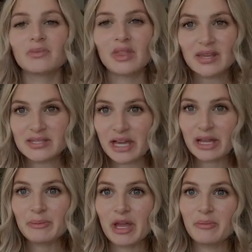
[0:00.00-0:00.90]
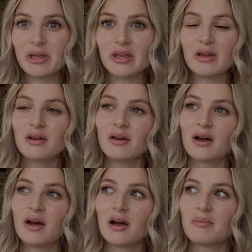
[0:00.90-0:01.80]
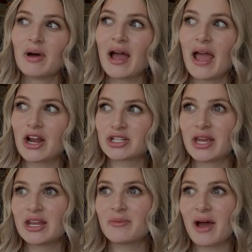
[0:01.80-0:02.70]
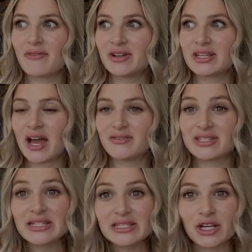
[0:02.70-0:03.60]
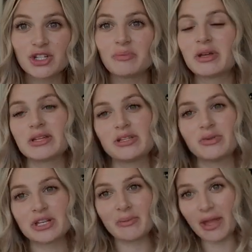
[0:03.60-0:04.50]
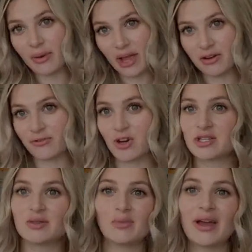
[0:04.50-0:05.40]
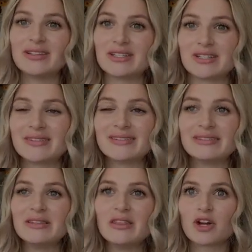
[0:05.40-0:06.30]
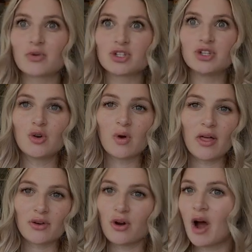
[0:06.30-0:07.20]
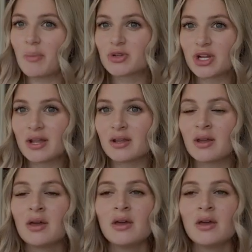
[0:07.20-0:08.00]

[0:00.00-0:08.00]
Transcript: second baby, I actually ended up having to have a C-section because he was coming out hand first, and there was no other option.